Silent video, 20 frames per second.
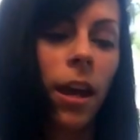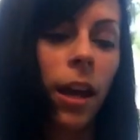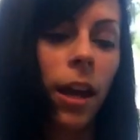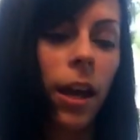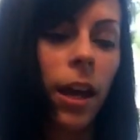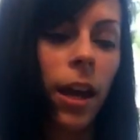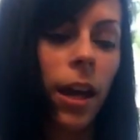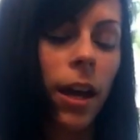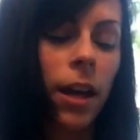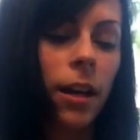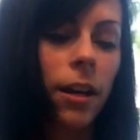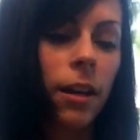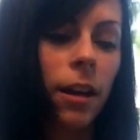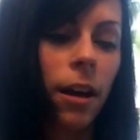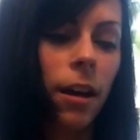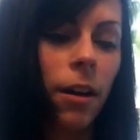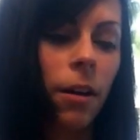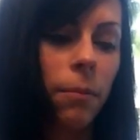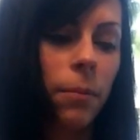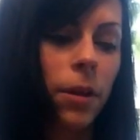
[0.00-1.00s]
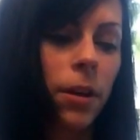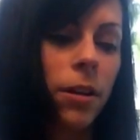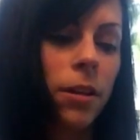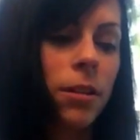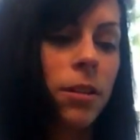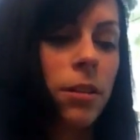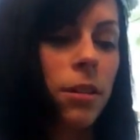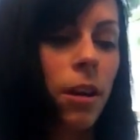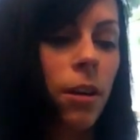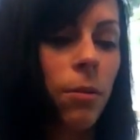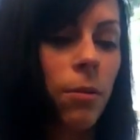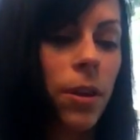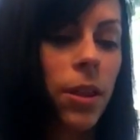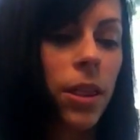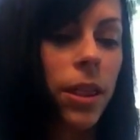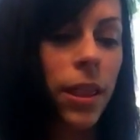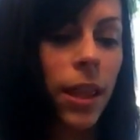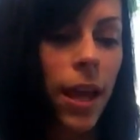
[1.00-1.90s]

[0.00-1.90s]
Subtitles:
And I'm going to start with